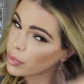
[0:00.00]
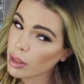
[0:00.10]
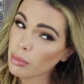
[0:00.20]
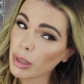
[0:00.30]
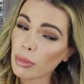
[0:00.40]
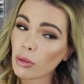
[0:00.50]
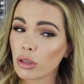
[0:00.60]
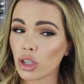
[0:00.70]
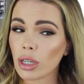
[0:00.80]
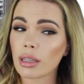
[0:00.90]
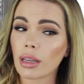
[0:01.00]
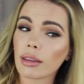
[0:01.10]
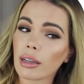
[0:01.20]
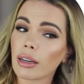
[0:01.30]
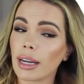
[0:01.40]
Some people will just
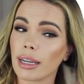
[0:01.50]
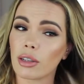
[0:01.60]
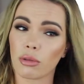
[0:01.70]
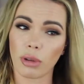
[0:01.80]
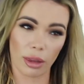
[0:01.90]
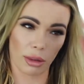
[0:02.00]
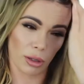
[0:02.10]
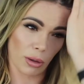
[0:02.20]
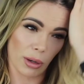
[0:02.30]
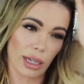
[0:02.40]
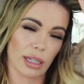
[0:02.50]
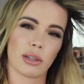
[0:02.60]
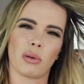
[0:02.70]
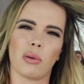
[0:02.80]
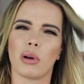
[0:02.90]
let their hands run through
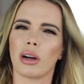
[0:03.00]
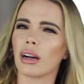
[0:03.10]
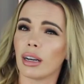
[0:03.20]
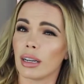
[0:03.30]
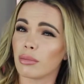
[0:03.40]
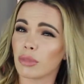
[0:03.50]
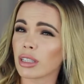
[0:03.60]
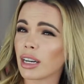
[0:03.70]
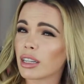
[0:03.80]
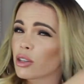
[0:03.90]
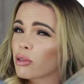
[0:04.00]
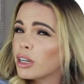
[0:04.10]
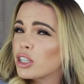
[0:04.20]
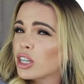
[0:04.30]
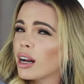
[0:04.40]
it, or just kind of
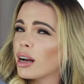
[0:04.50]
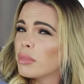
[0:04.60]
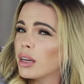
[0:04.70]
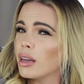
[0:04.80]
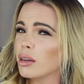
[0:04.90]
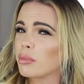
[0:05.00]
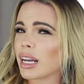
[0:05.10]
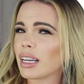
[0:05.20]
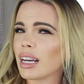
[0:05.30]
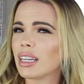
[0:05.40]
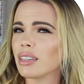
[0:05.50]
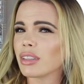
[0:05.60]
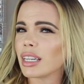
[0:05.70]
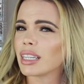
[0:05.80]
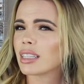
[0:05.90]
scrunch it up. But I kind of
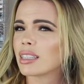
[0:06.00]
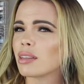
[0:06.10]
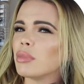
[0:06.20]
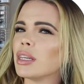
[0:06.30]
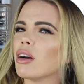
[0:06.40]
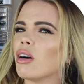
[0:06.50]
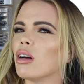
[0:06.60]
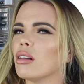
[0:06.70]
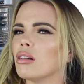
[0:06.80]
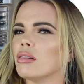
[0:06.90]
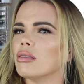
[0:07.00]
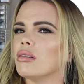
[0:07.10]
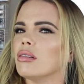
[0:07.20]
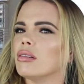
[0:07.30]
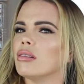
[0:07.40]
like it to be all
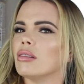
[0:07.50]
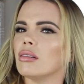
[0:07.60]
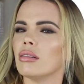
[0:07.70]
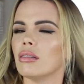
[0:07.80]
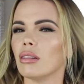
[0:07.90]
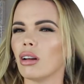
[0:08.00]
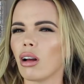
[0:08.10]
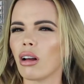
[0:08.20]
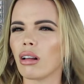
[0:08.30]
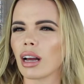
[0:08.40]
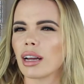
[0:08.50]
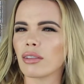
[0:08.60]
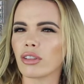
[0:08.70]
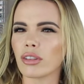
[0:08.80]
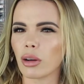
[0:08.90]
kind of
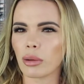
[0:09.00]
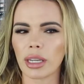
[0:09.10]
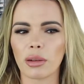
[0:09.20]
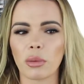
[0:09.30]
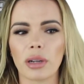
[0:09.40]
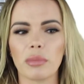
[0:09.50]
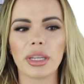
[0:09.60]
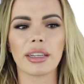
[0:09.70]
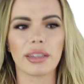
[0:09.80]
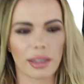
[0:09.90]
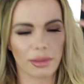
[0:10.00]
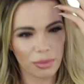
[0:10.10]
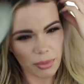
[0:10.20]
flowy in one piece.